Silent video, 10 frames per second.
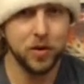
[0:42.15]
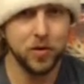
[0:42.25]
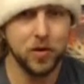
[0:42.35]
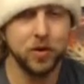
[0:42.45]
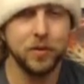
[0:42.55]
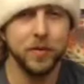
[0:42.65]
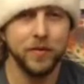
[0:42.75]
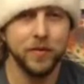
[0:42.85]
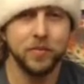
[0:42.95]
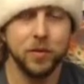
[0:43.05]
There are going to be a few
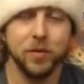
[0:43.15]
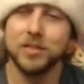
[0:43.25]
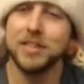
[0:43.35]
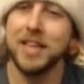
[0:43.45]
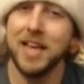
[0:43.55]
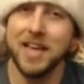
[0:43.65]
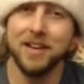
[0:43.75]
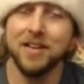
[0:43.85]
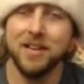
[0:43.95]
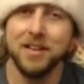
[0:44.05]
spoilers at the end,